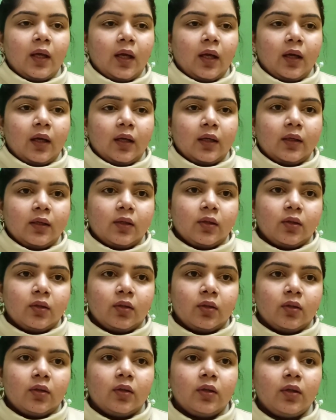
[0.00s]
And
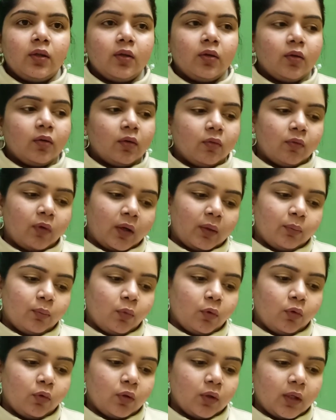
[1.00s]
one
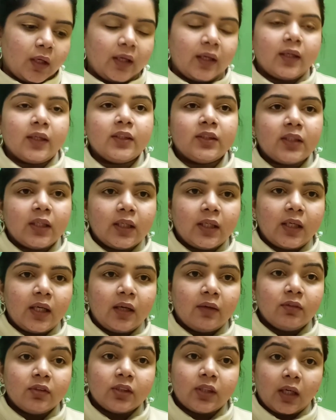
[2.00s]
more, like recently
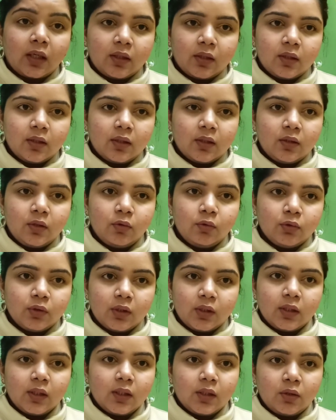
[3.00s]
I've started using
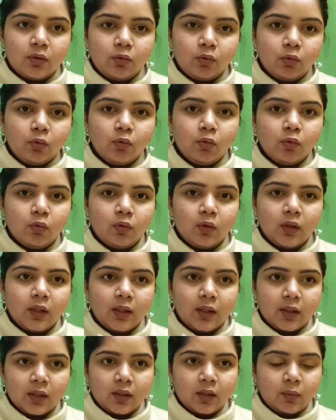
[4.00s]
their two
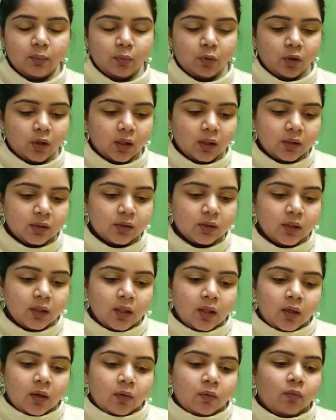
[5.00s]
hair care products.
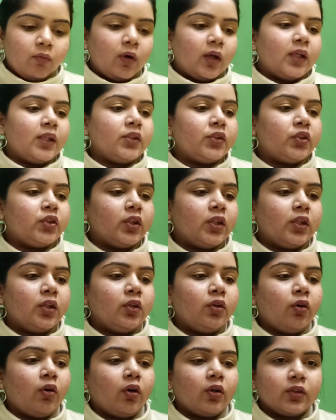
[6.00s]
One is Chili
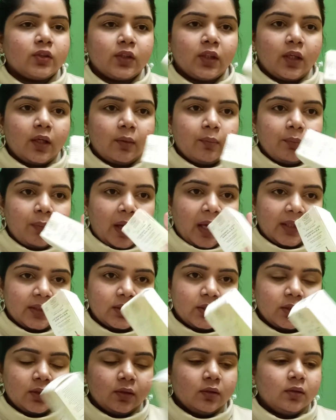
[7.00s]
Hostel and Black
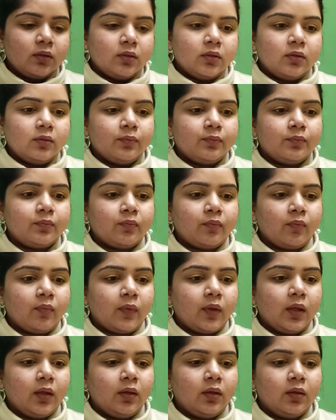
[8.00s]
Seed
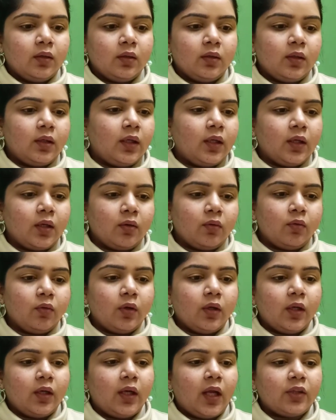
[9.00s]

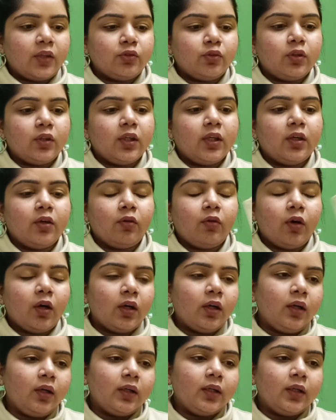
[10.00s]
hair natural hair oil.